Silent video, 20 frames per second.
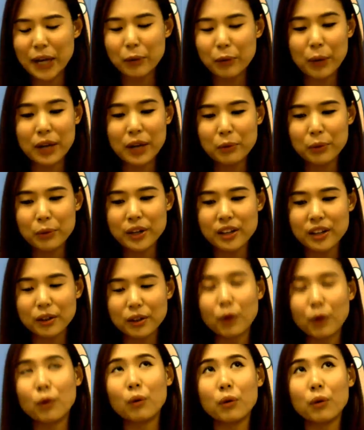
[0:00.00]
So I went
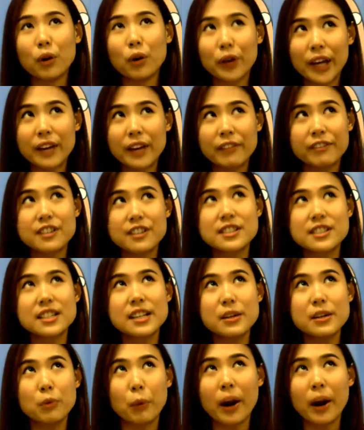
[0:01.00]
with, okay,
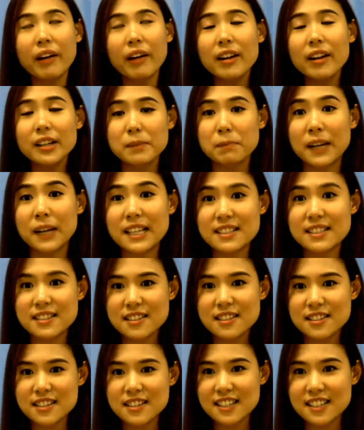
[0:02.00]
firstly, where are the
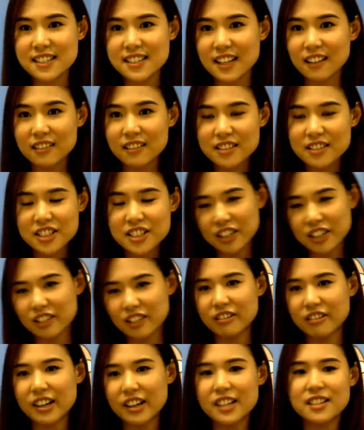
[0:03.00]
places that sells
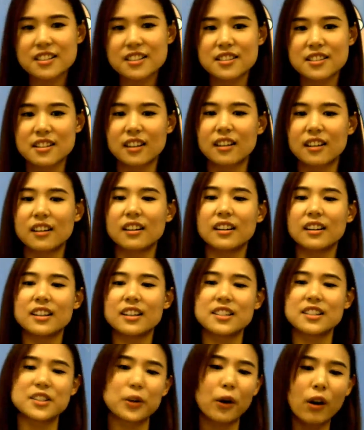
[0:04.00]
chicken rice?
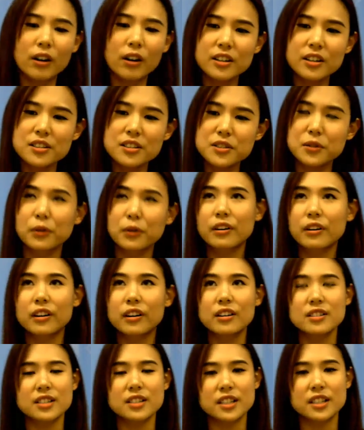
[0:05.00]
It's your hawker
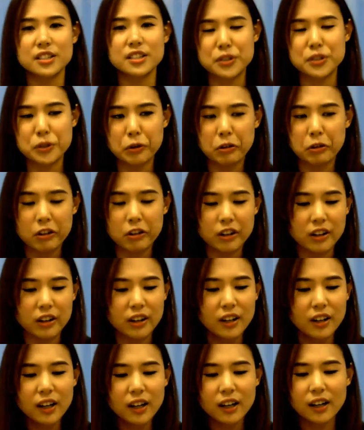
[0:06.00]
stores, it's your
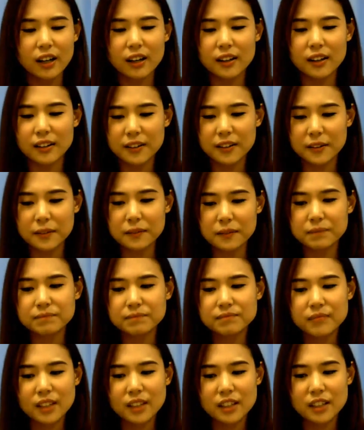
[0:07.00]

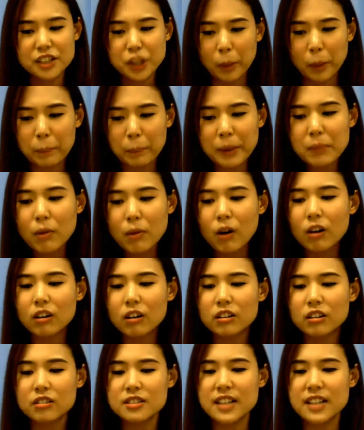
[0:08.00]
shopping
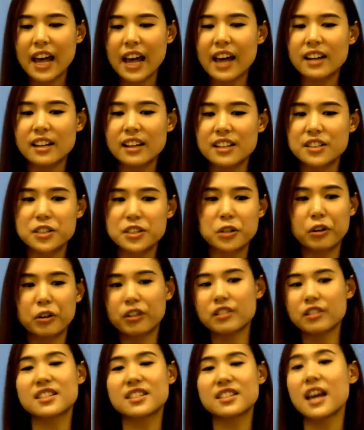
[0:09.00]
malls, and it's your
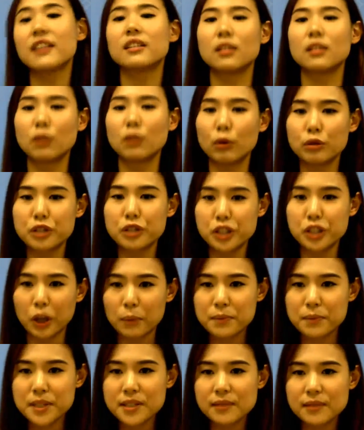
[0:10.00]
standalone shops,